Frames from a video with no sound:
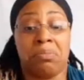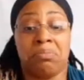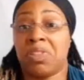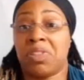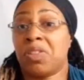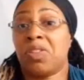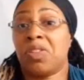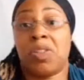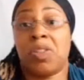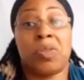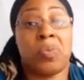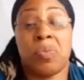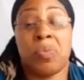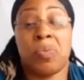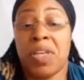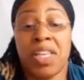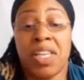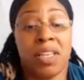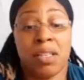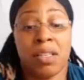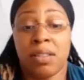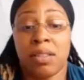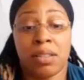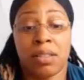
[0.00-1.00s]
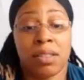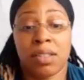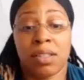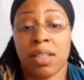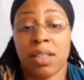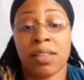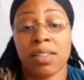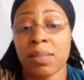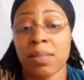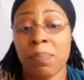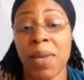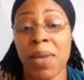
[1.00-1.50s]
should we
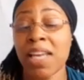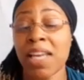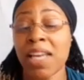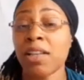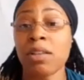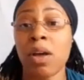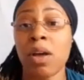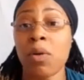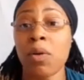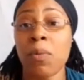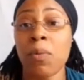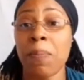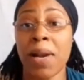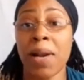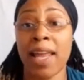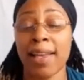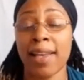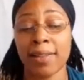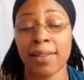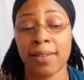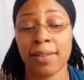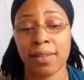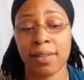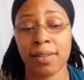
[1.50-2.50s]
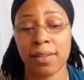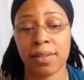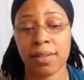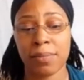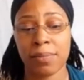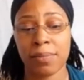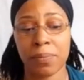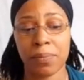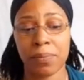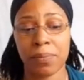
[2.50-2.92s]
just make no plans?